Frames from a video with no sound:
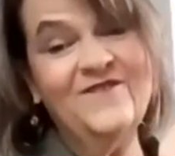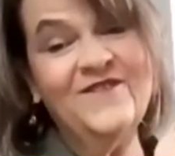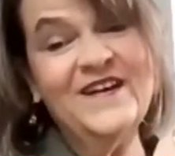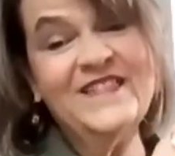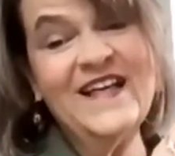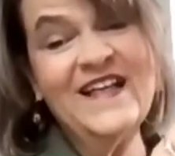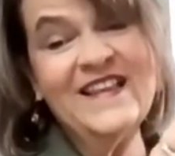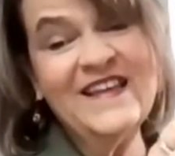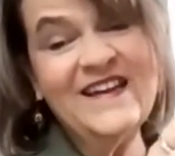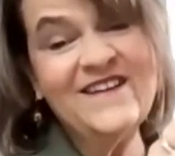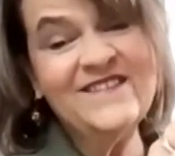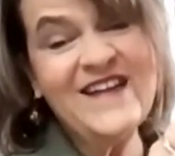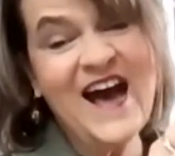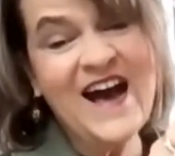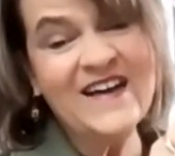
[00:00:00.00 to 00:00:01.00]
with a
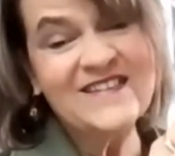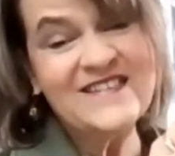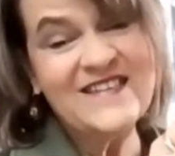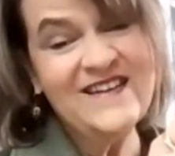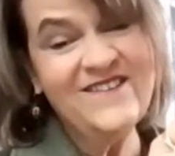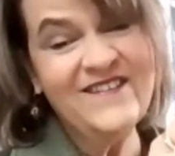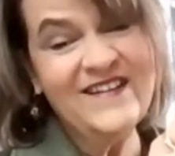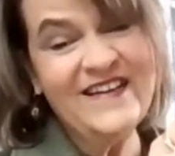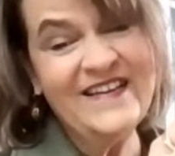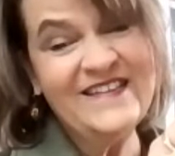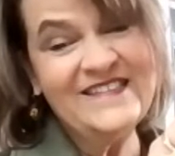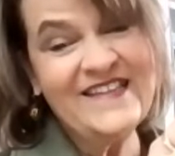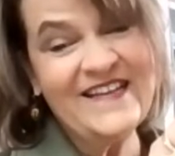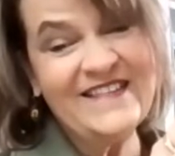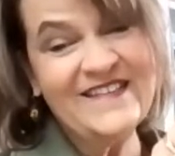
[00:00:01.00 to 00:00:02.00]
little doxy on
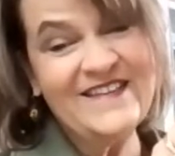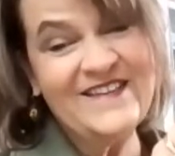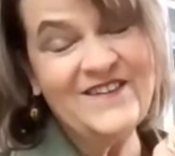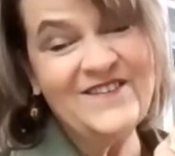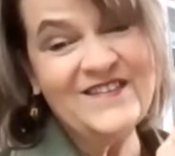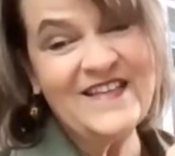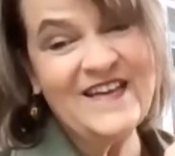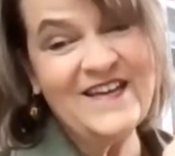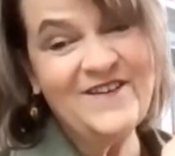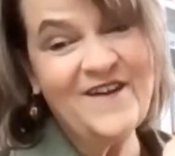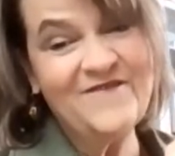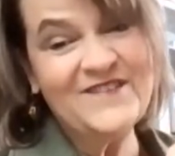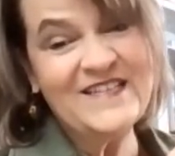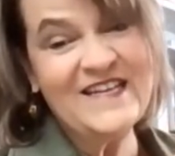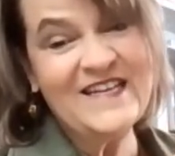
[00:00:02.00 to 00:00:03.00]
it. Is that the cutest thing you
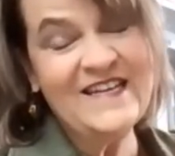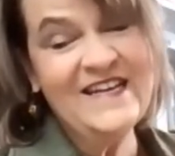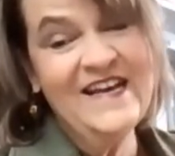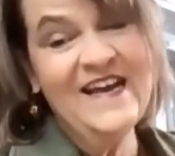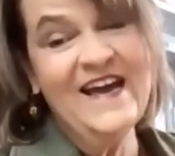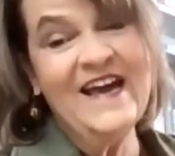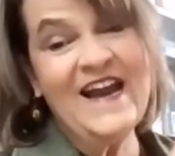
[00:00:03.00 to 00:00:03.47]
ever seen?